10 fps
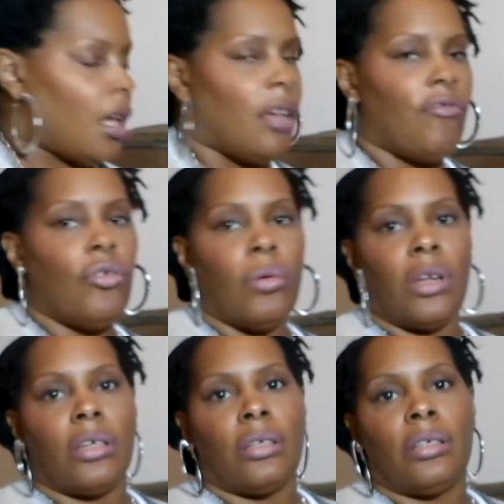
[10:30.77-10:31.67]
If you
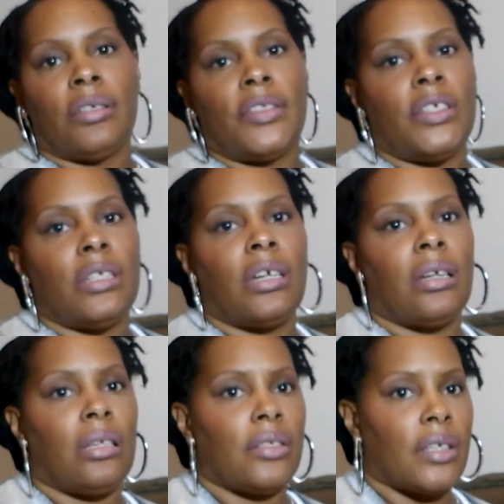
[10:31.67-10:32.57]
want to see the
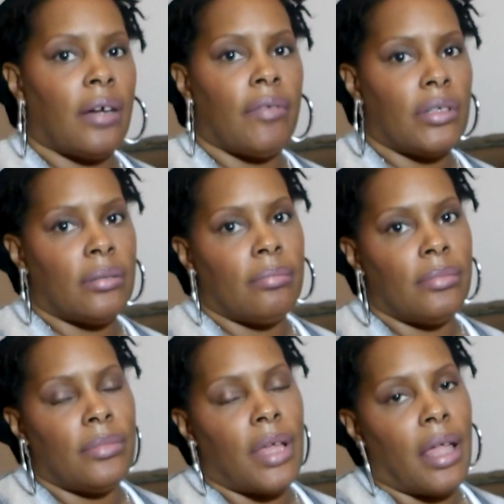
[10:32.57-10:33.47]
colors of
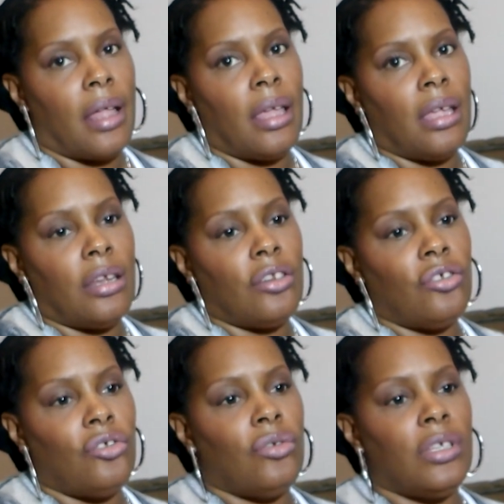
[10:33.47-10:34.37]
them and
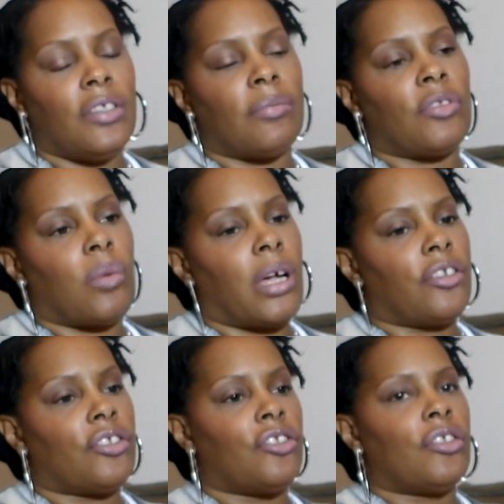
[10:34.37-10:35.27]
you need some
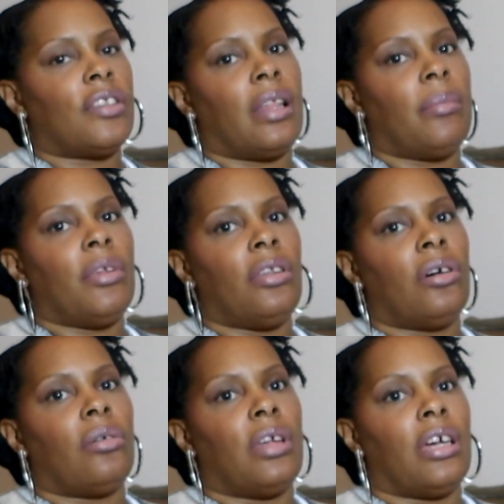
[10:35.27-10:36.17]
swatches, just let me
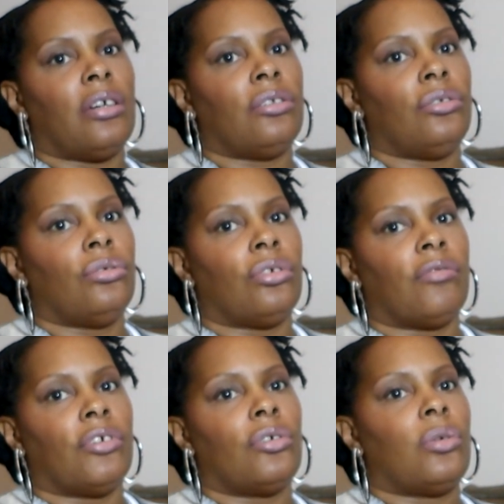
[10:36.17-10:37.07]
know and I'll do a
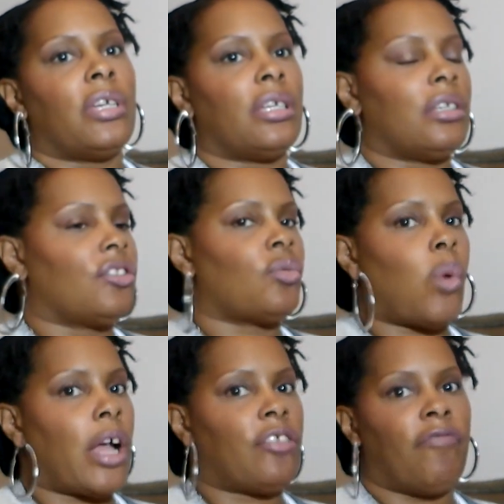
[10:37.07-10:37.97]
real quick
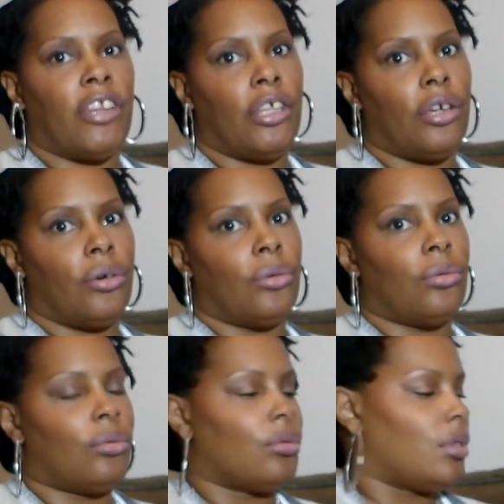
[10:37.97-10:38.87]
swatch
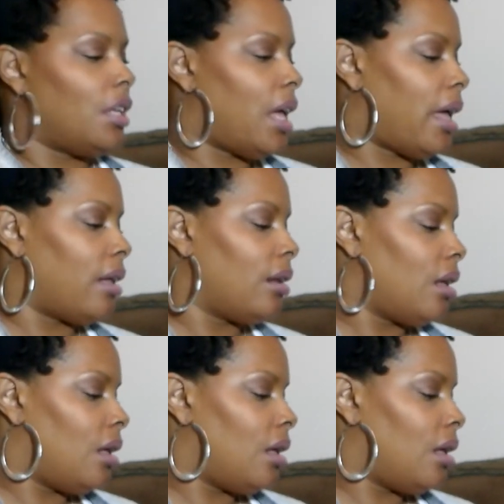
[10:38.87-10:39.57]
video on that.